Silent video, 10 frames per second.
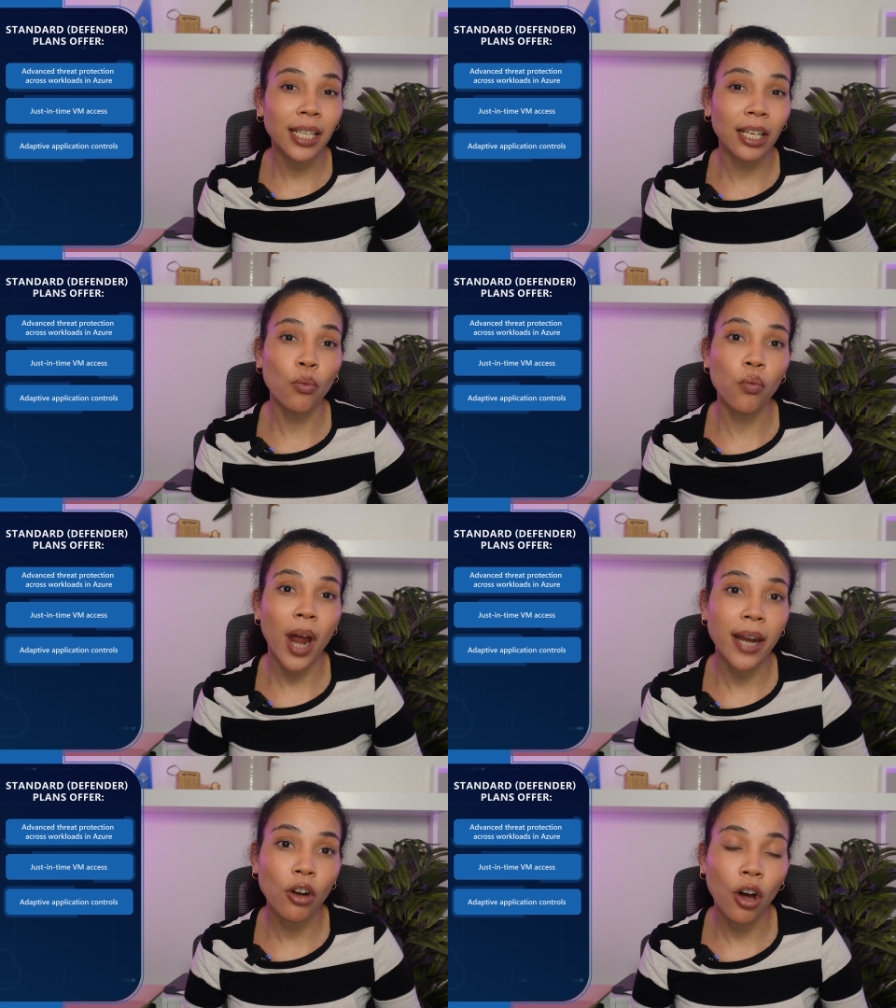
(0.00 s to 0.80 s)
can
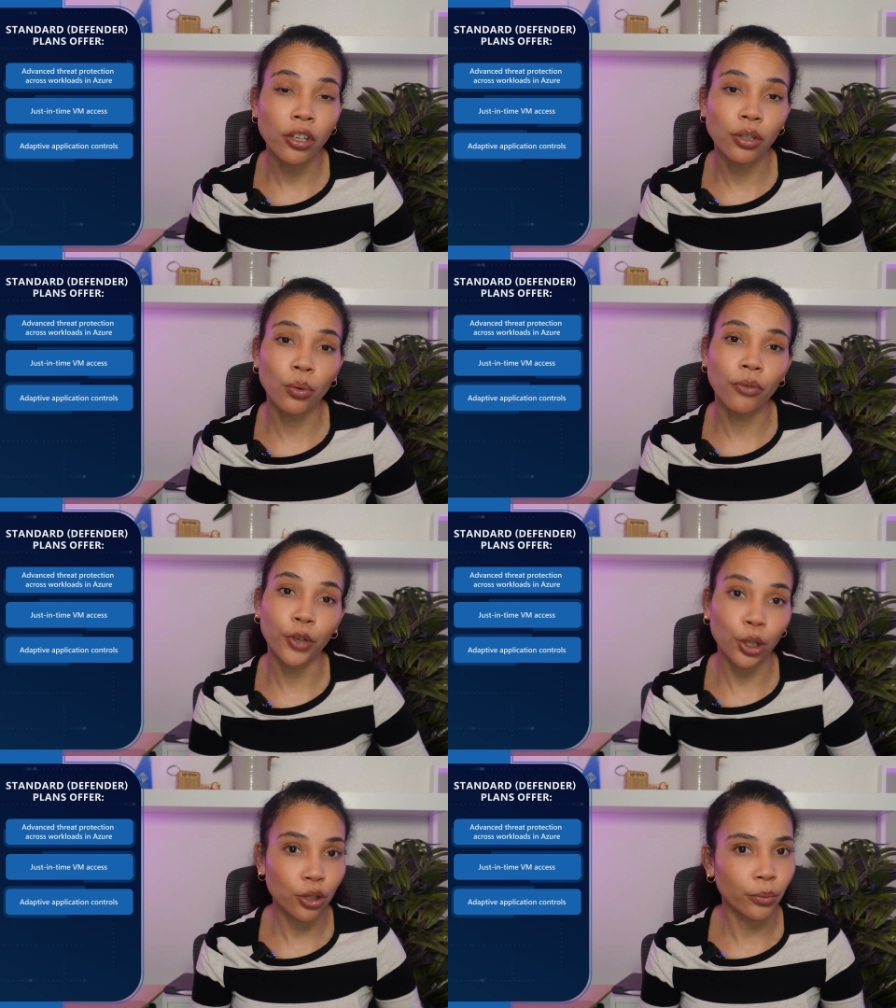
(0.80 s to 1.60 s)
run on your
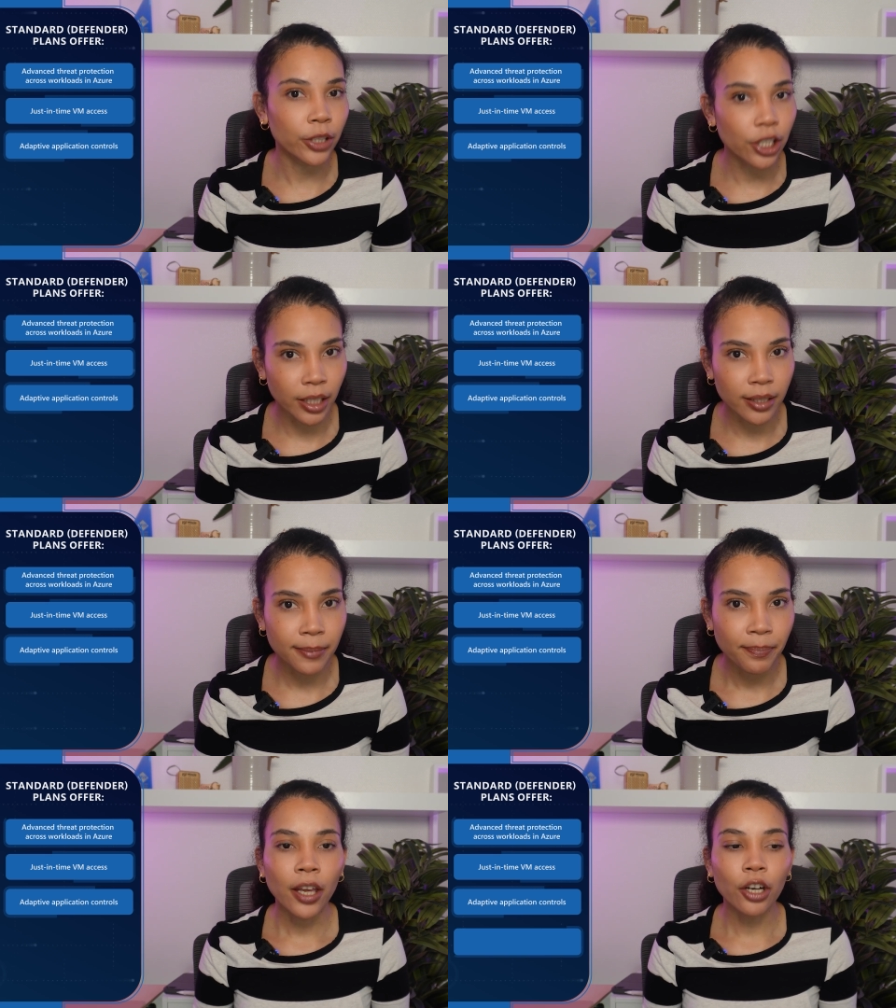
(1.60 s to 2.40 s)
virtual
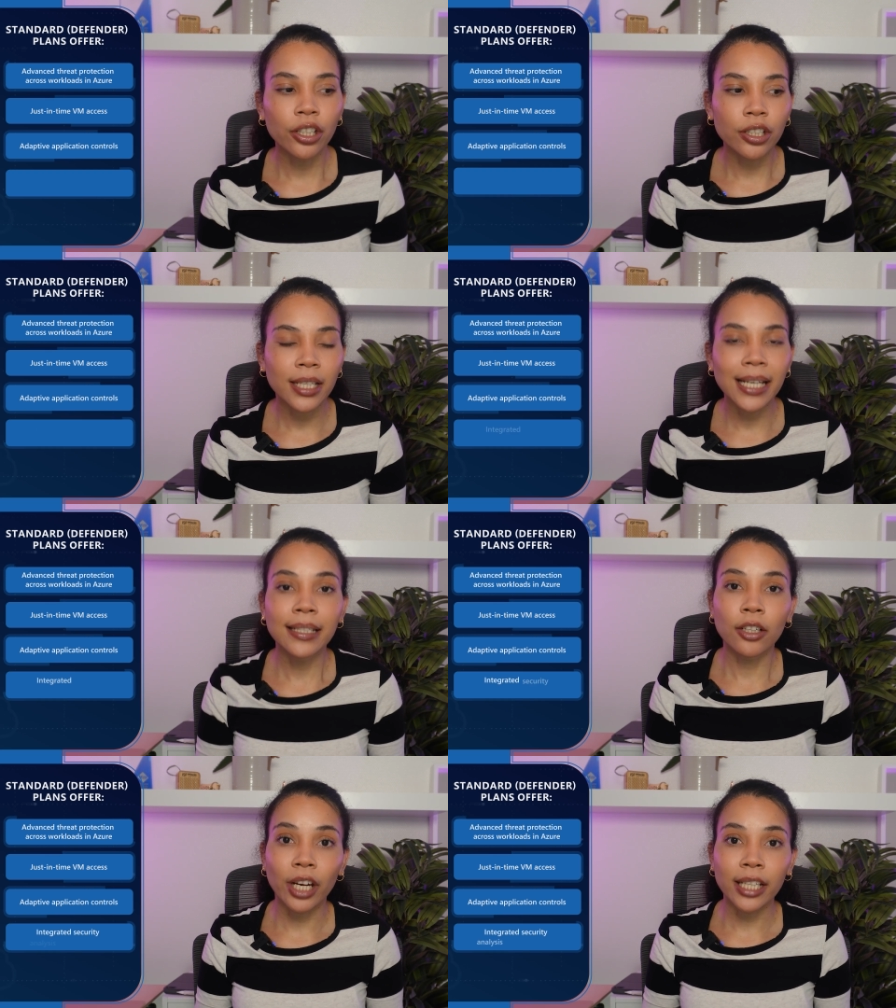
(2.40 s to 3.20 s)
machines. There is
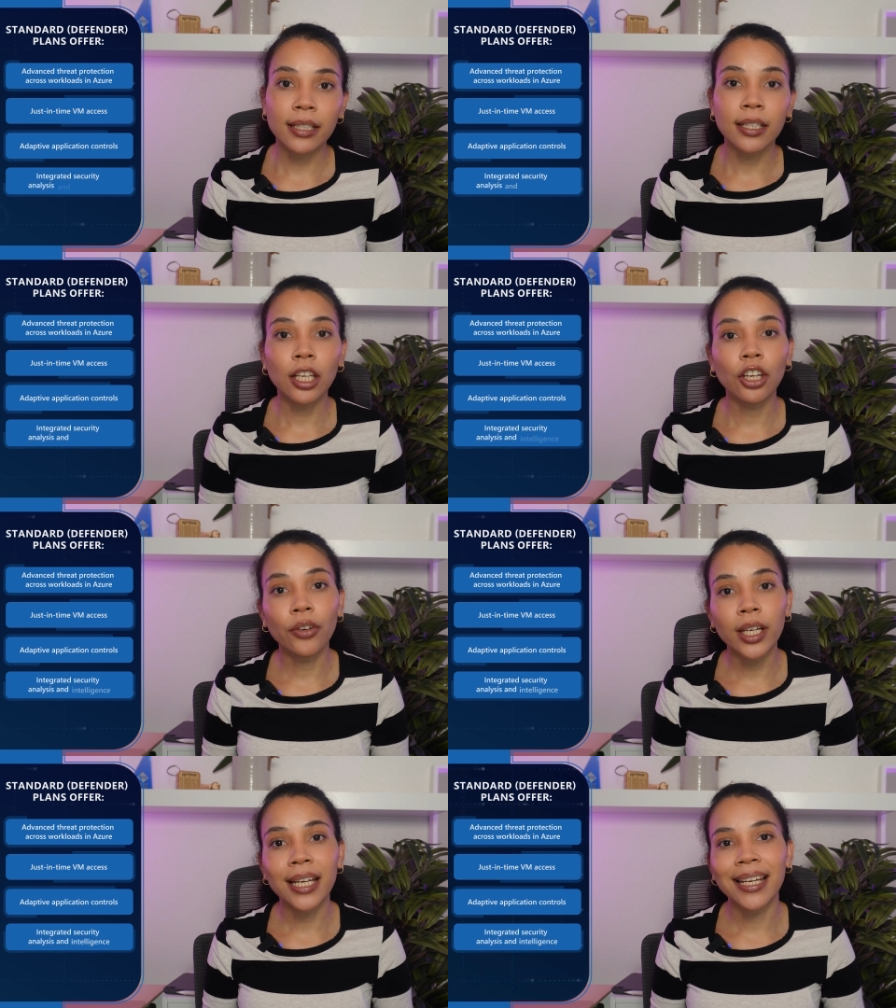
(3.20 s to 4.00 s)
integrated
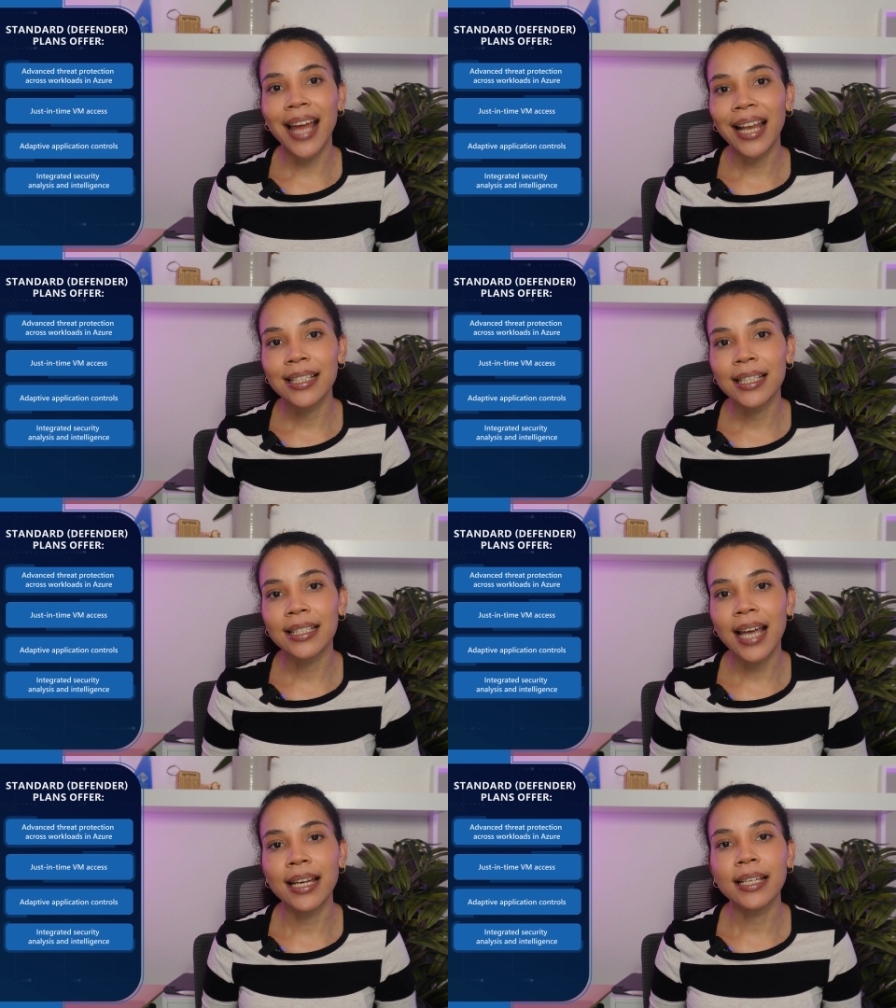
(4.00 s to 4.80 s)
security
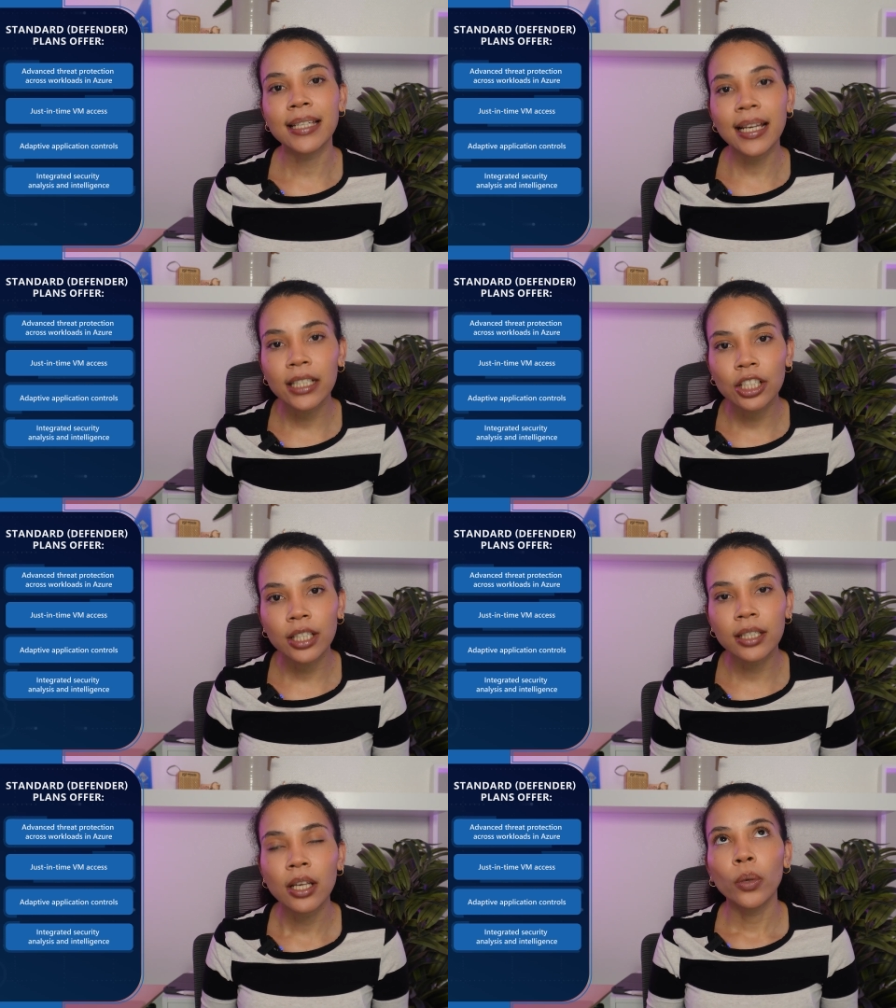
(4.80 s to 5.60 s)
analysis and
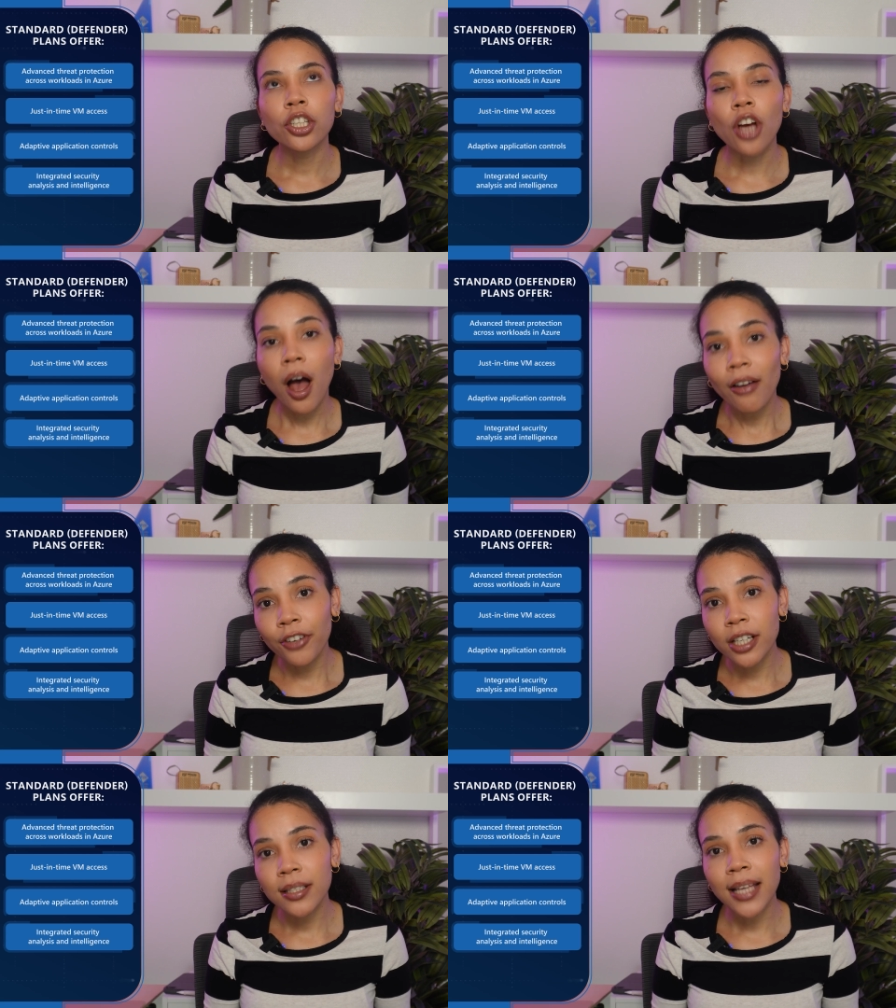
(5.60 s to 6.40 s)
intelligence, which
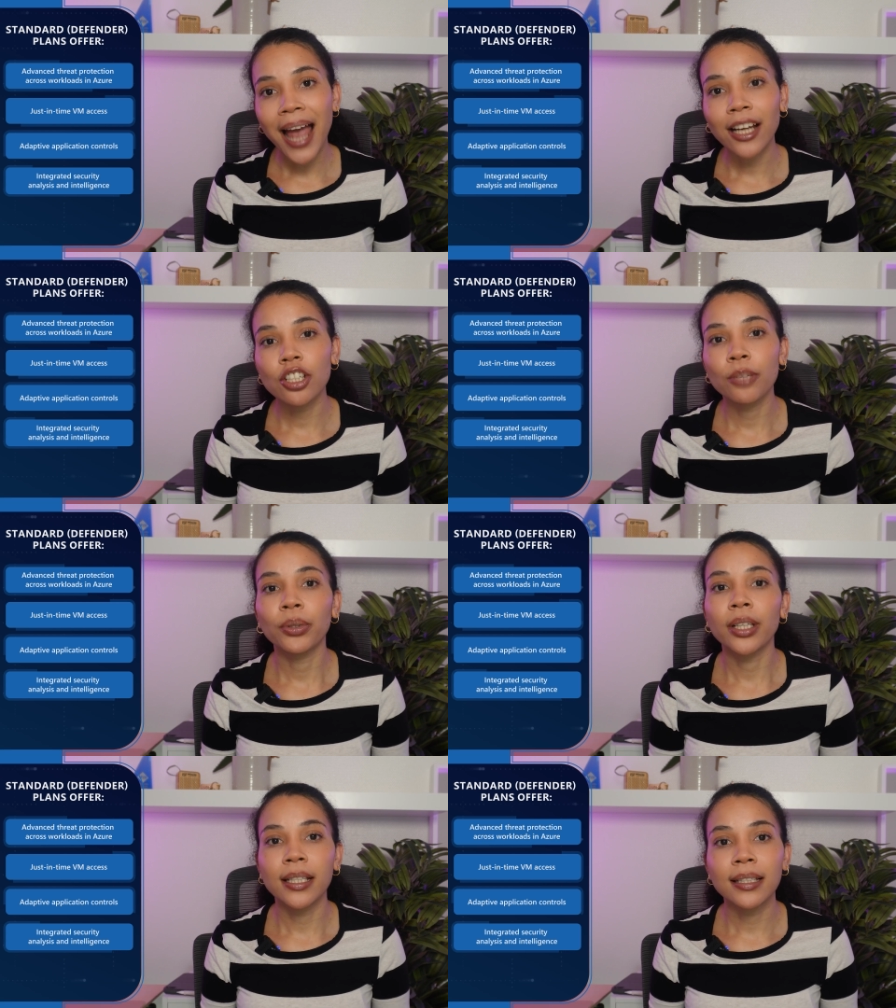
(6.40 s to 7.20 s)
offers
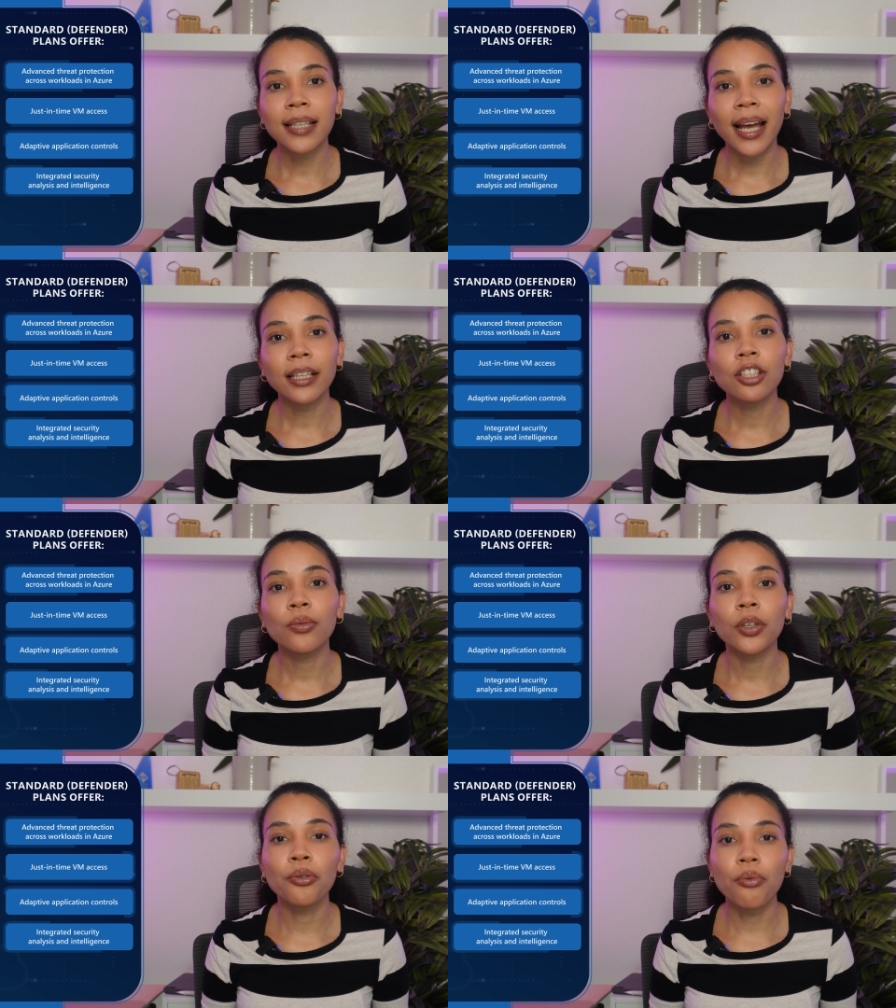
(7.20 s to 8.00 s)
actionable insights
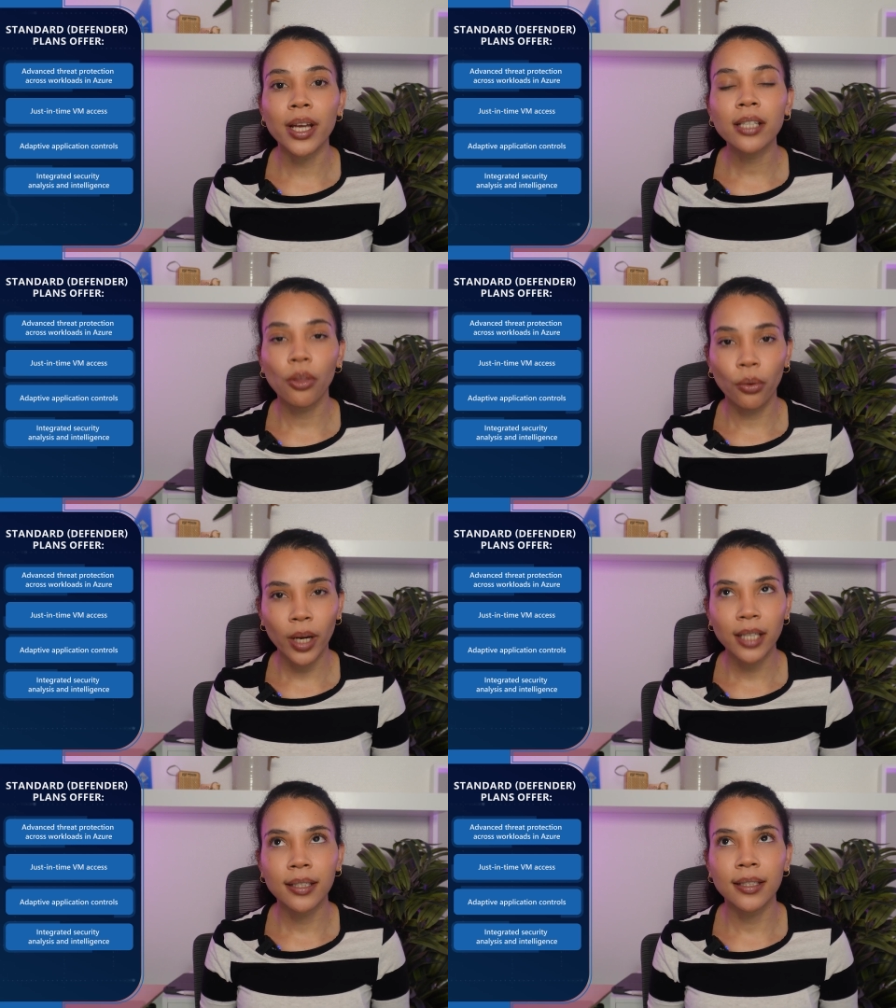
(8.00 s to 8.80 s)
to address
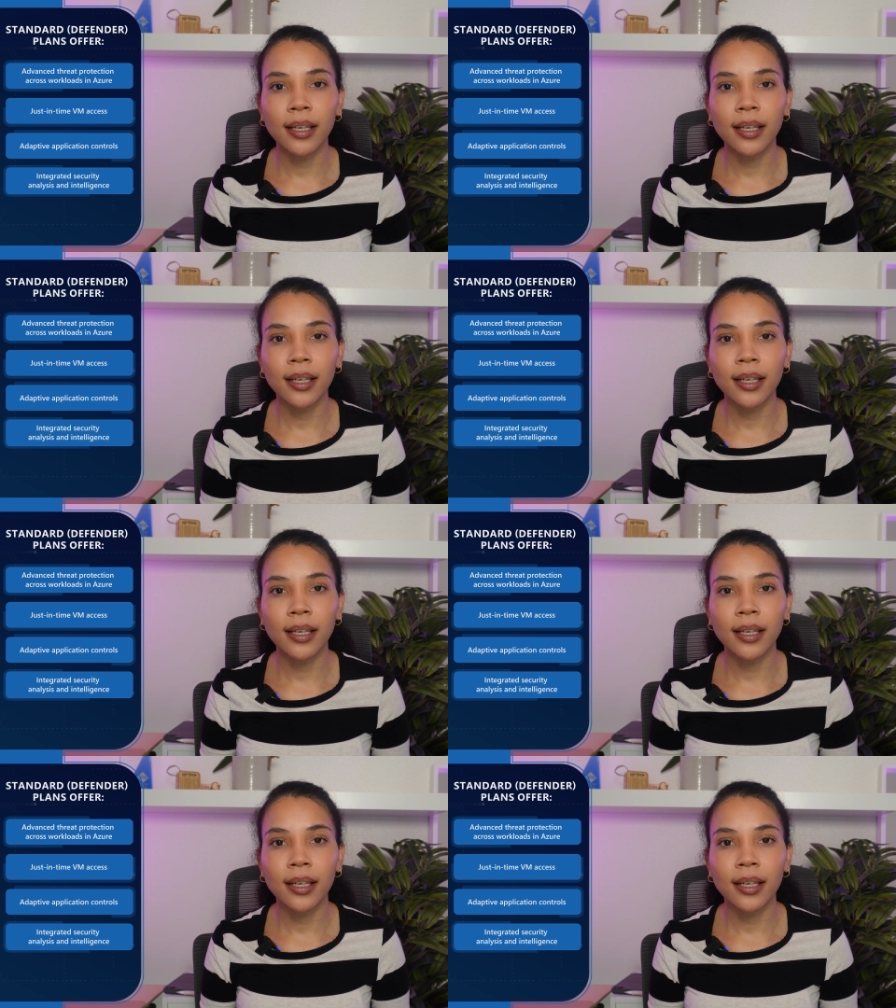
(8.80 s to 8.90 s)
threats